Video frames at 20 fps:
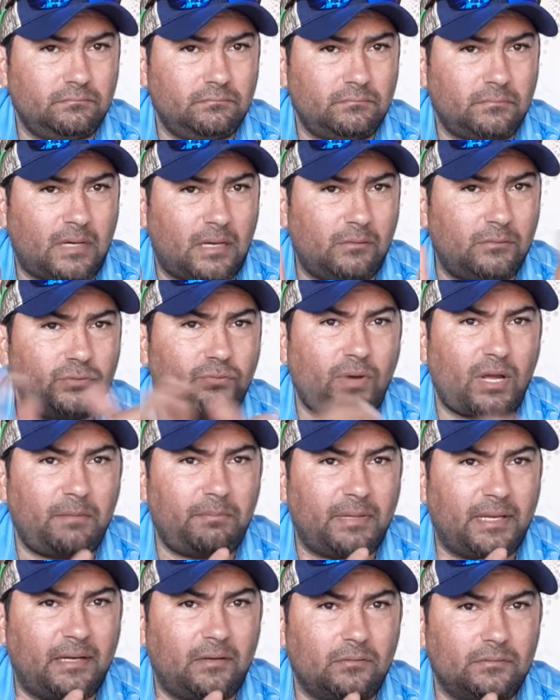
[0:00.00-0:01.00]

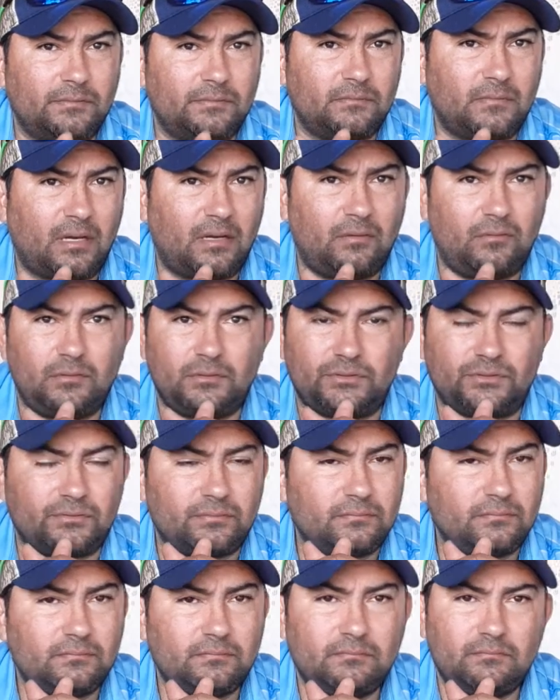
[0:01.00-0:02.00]
wiped out. I was
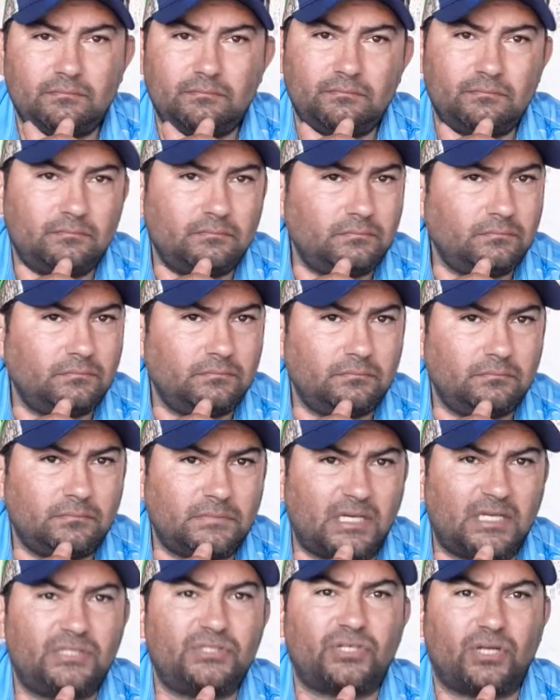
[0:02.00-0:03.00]

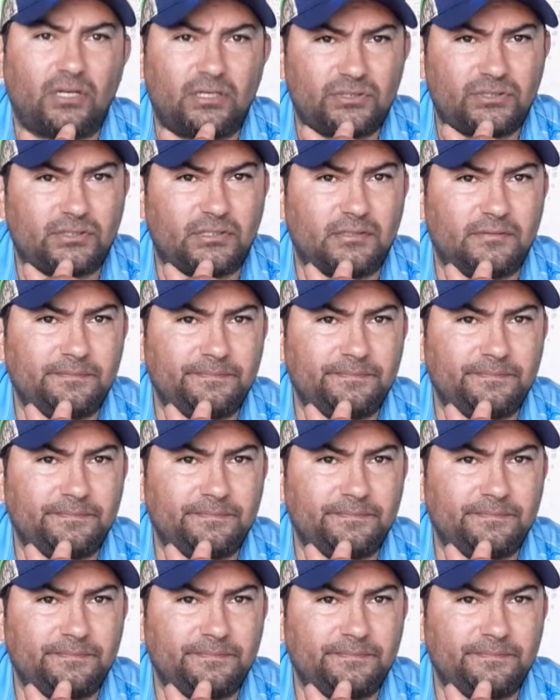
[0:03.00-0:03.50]
exhausted.